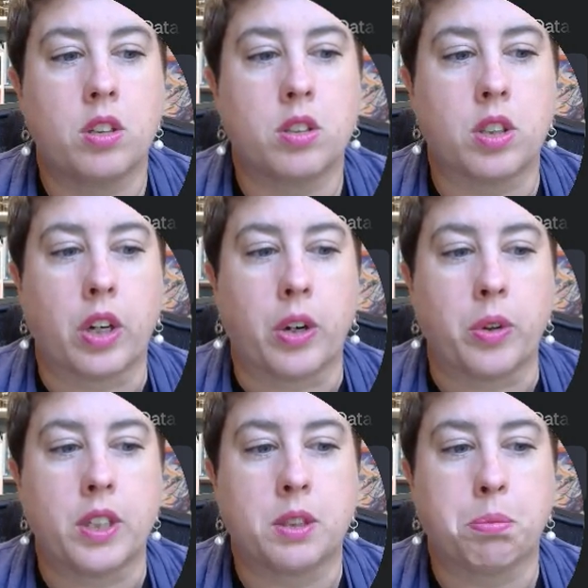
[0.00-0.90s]
So
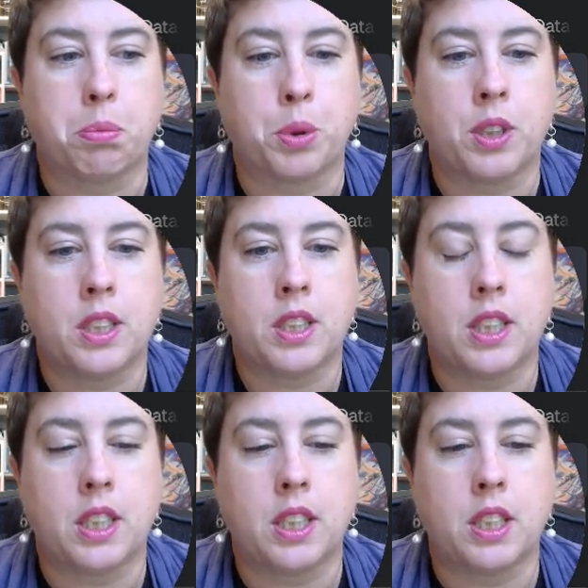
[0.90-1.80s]
it's
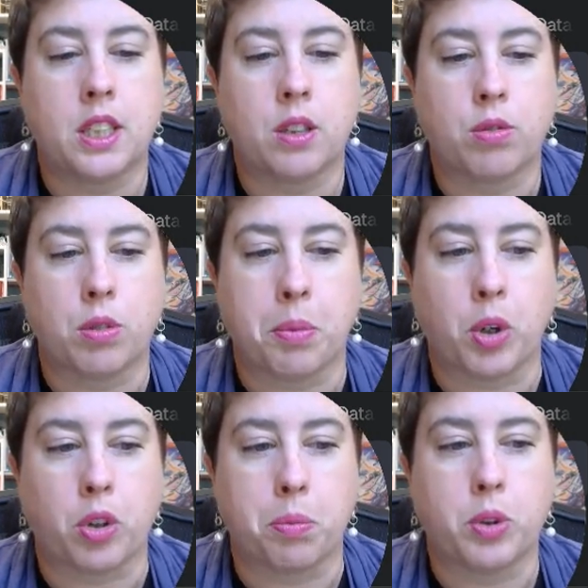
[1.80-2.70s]
pretty
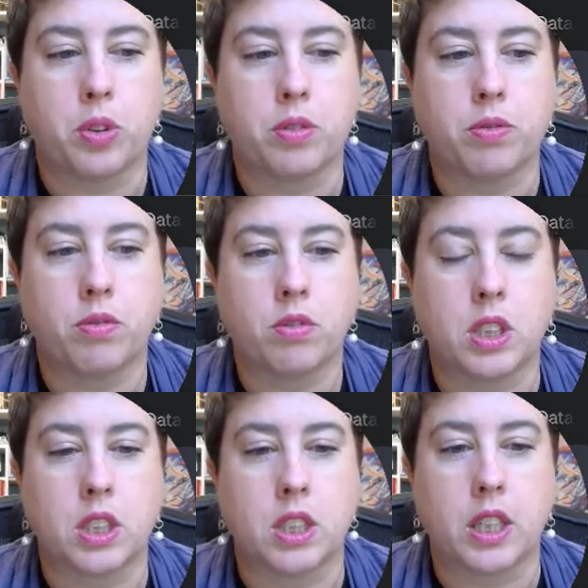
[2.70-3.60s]
remarkable
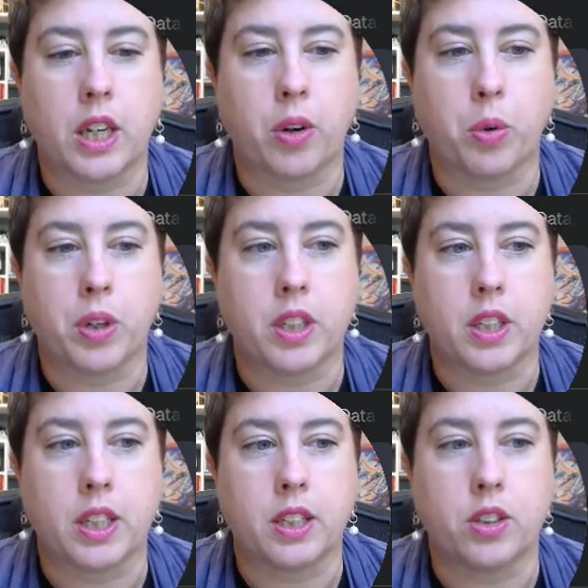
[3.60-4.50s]
to see how
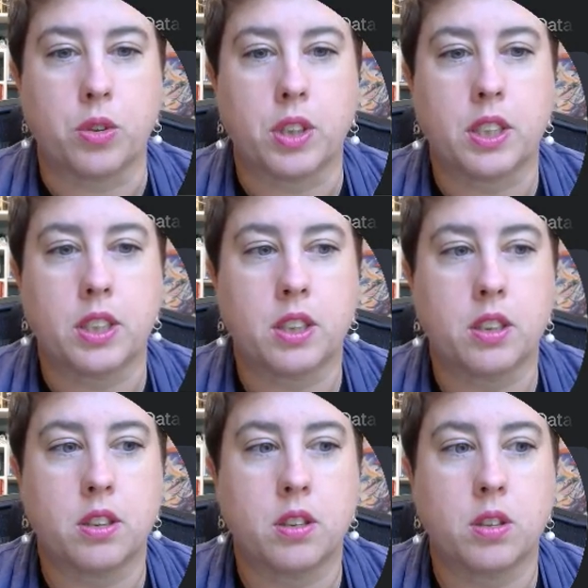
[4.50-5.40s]
quickly it can do
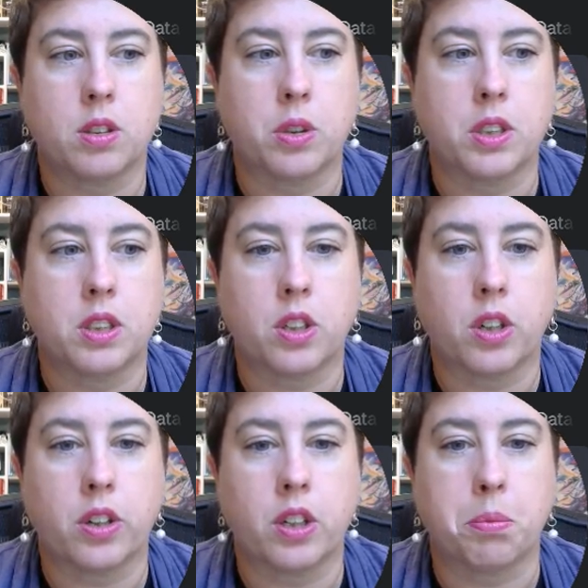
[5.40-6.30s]
this. So it's
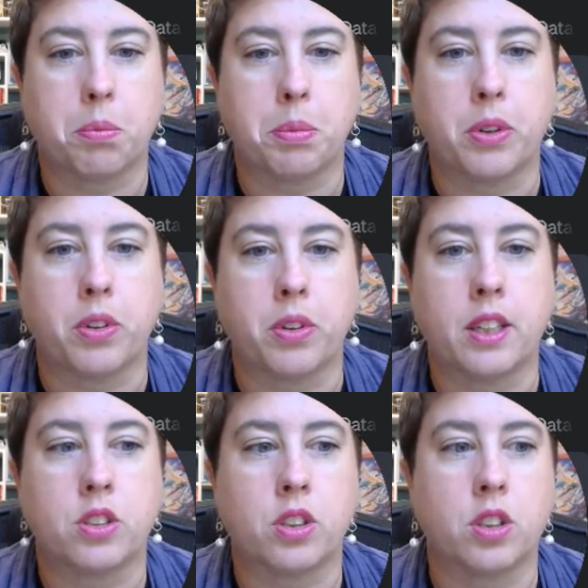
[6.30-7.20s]
starting to build the
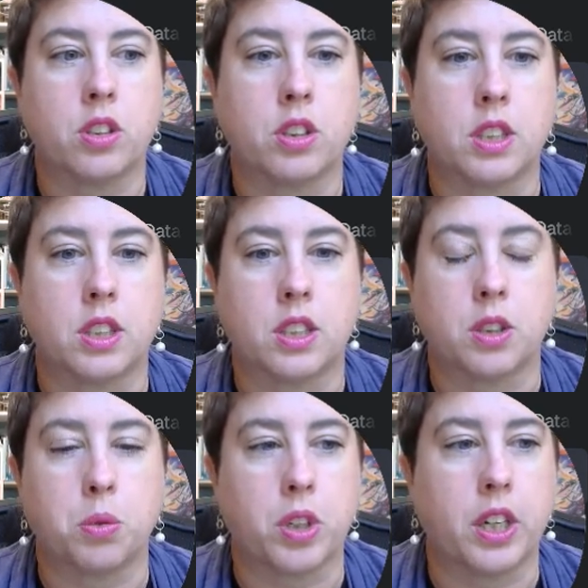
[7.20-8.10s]
answers. It's
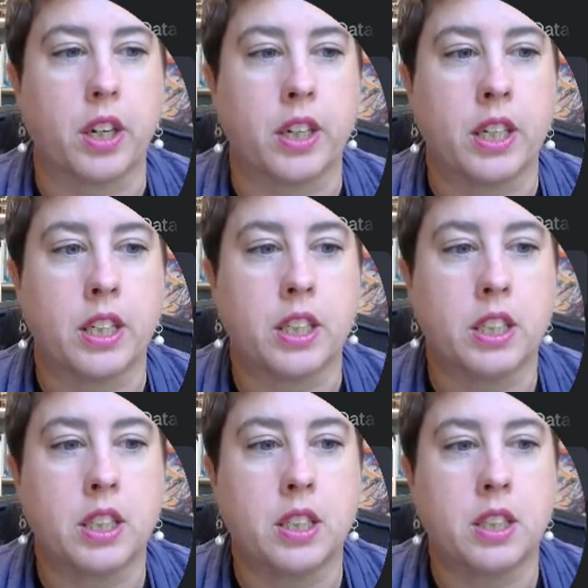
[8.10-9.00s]
still working on it.
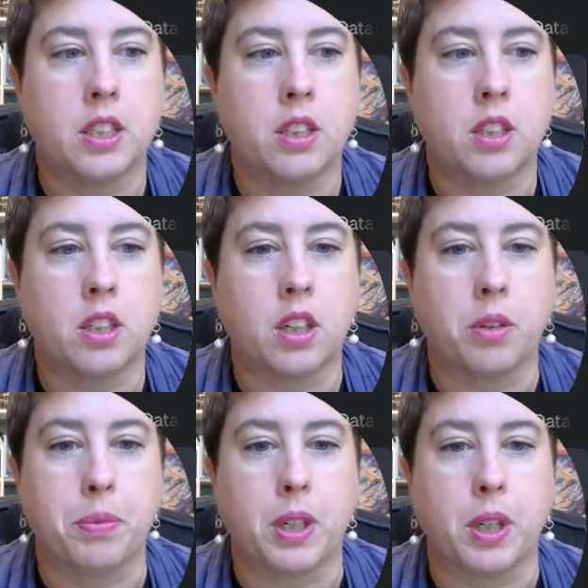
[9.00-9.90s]
Oh,
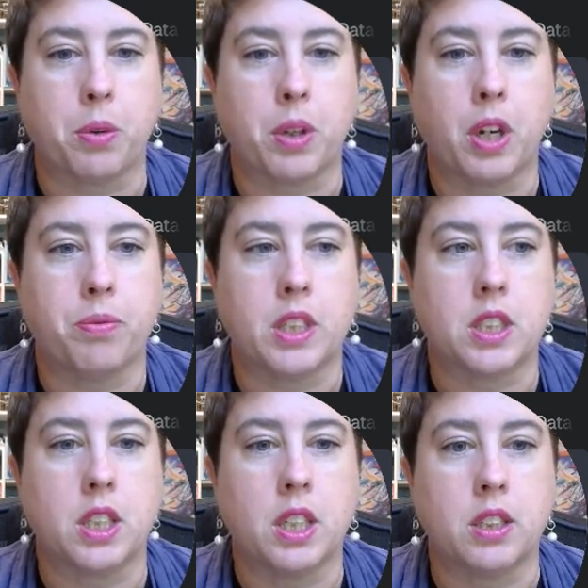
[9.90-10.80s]
here we go.
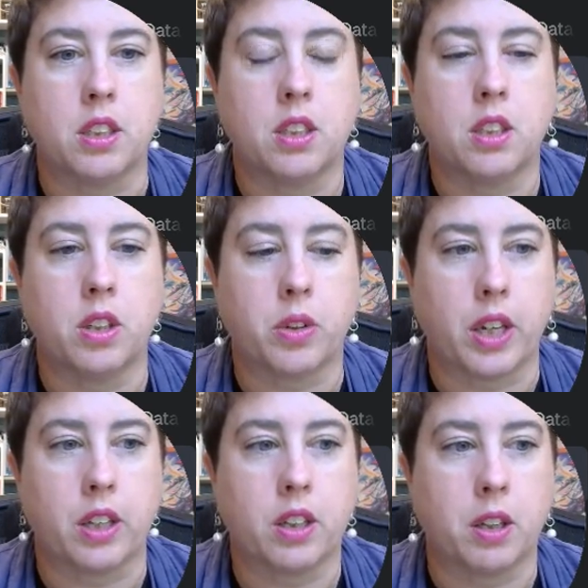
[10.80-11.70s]
It's done.
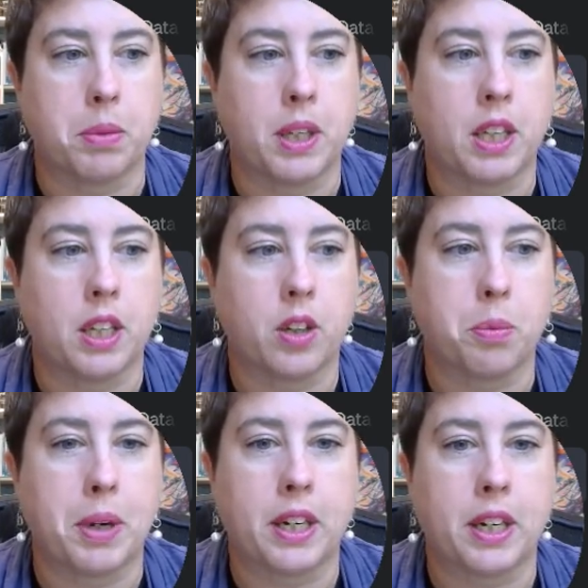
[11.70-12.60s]
Okay, let me
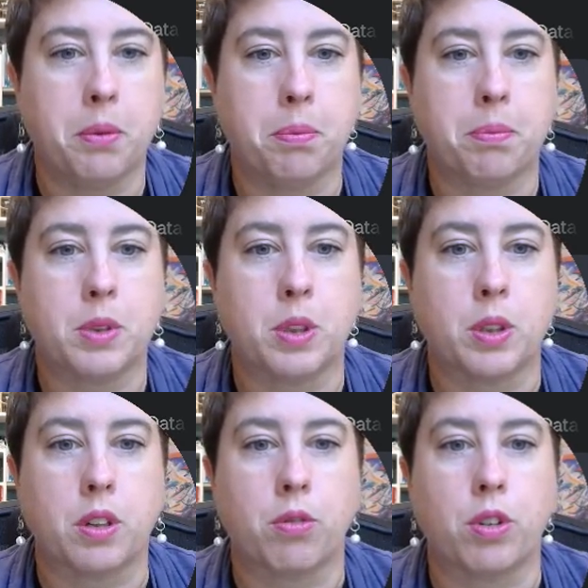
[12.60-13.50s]
go back up so I
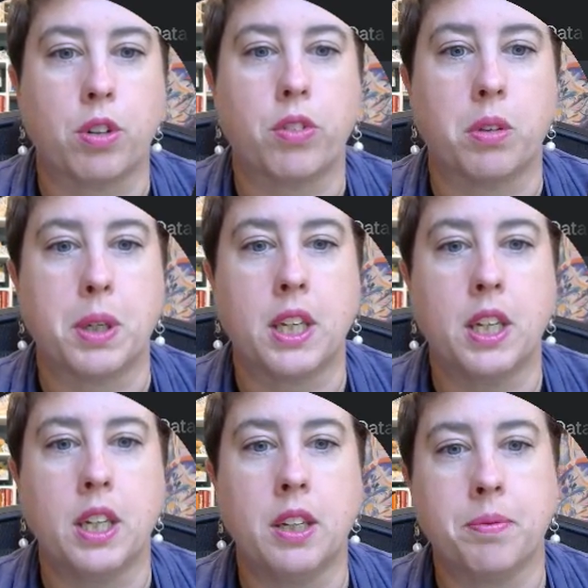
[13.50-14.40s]
can read from the beginning.